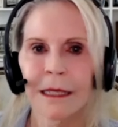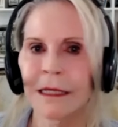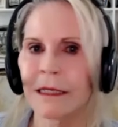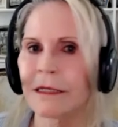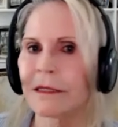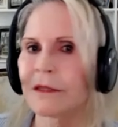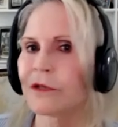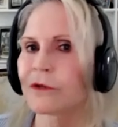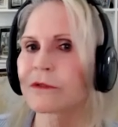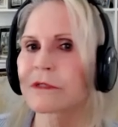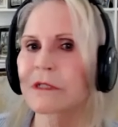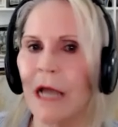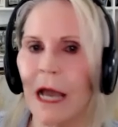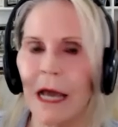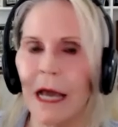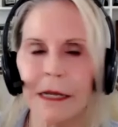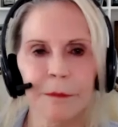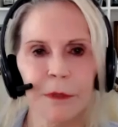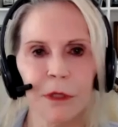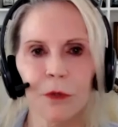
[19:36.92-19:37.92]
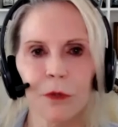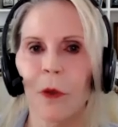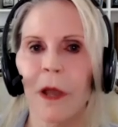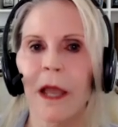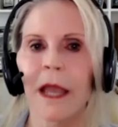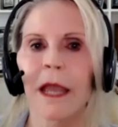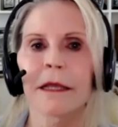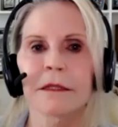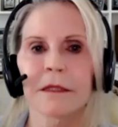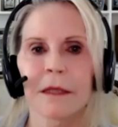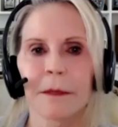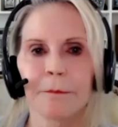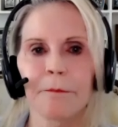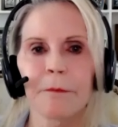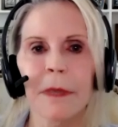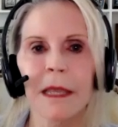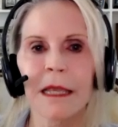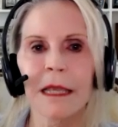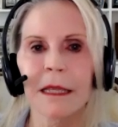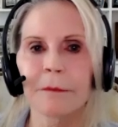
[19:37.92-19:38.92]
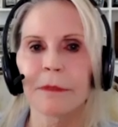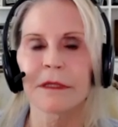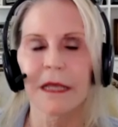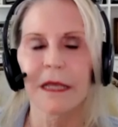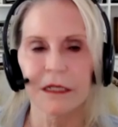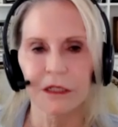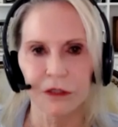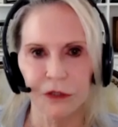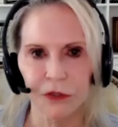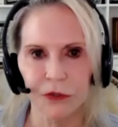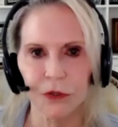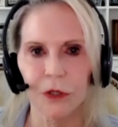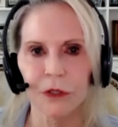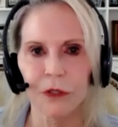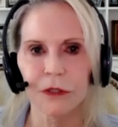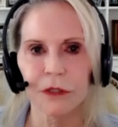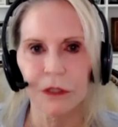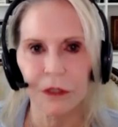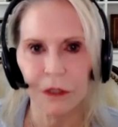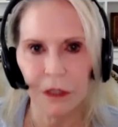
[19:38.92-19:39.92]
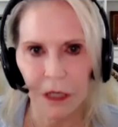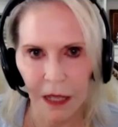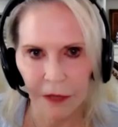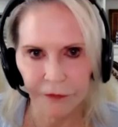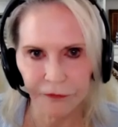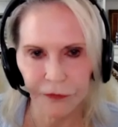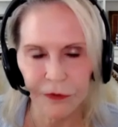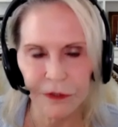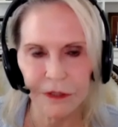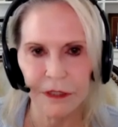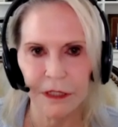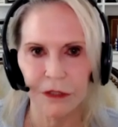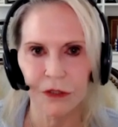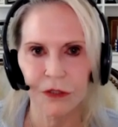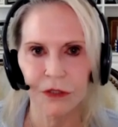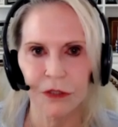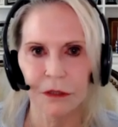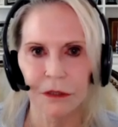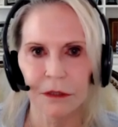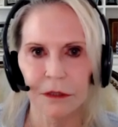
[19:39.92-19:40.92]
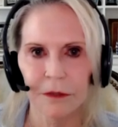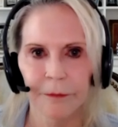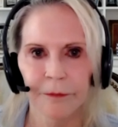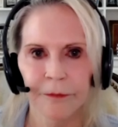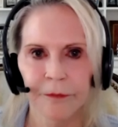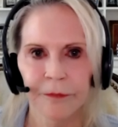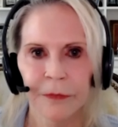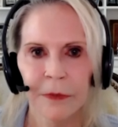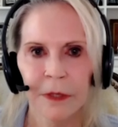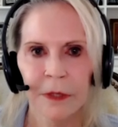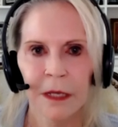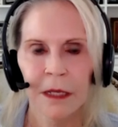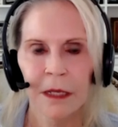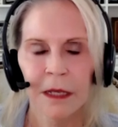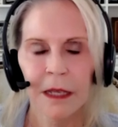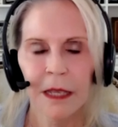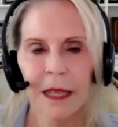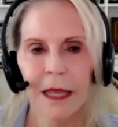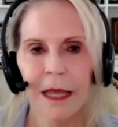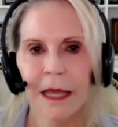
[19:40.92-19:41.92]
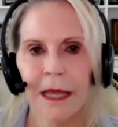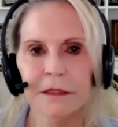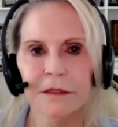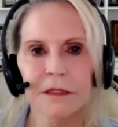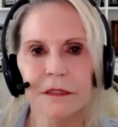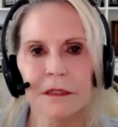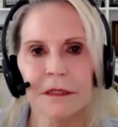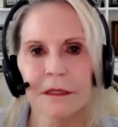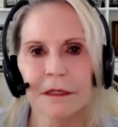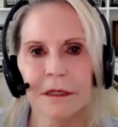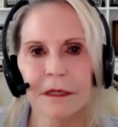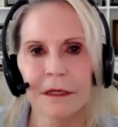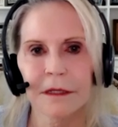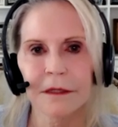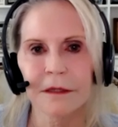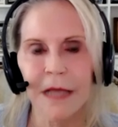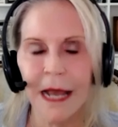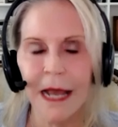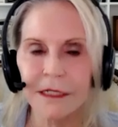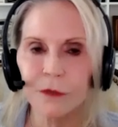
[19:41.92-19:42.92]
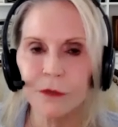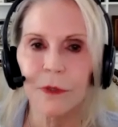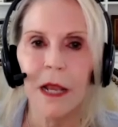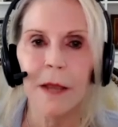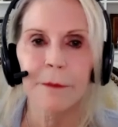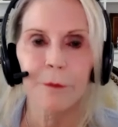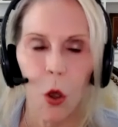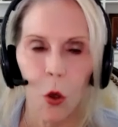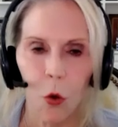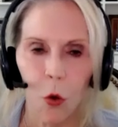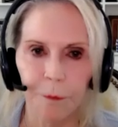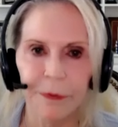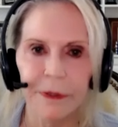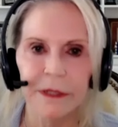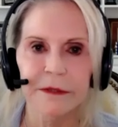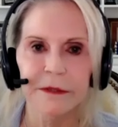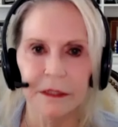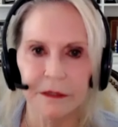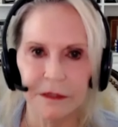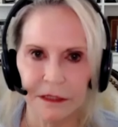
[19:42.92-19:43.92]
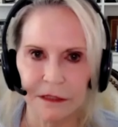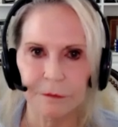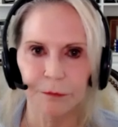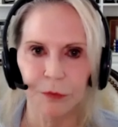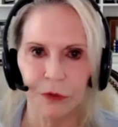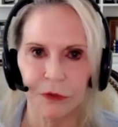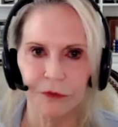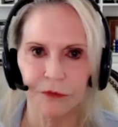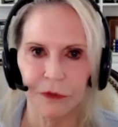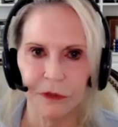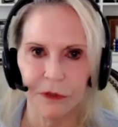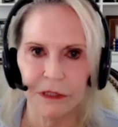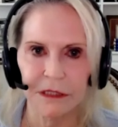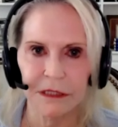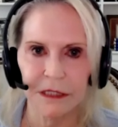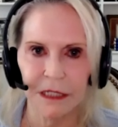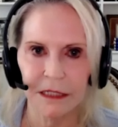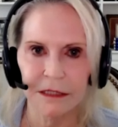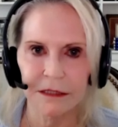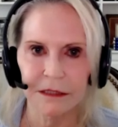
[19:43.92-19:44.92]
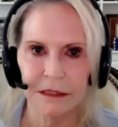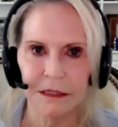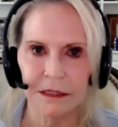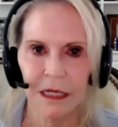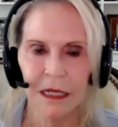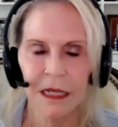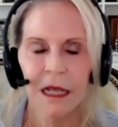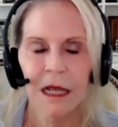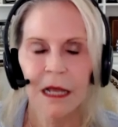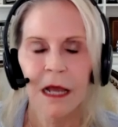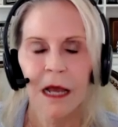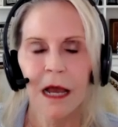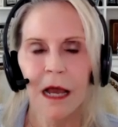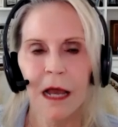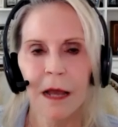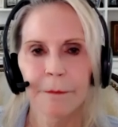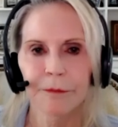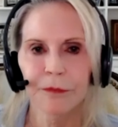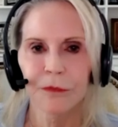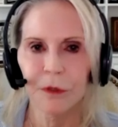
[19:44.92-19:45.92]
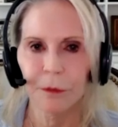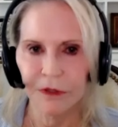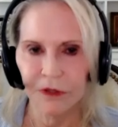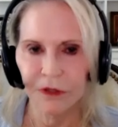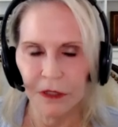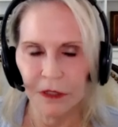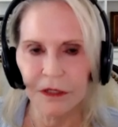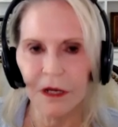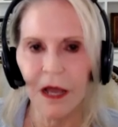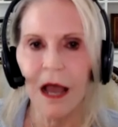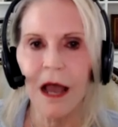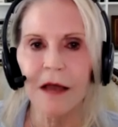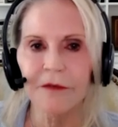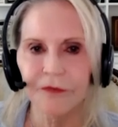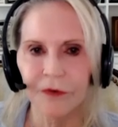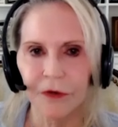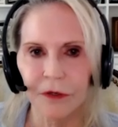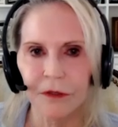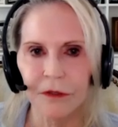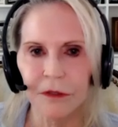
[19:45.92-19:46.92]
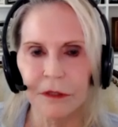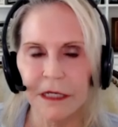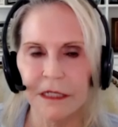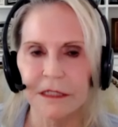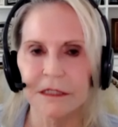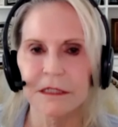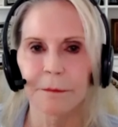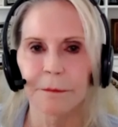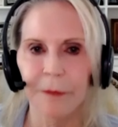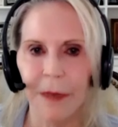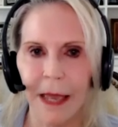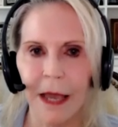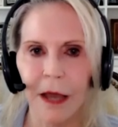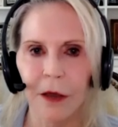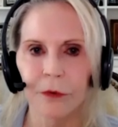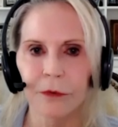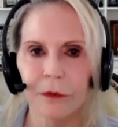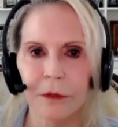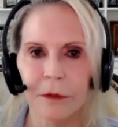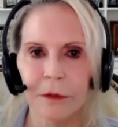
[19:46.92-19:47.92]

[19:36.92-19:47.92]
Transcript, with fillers: there's got to be a way that maybe they can start the conversation and that's what I'm hoping that this book really does. Um, the, the novel is about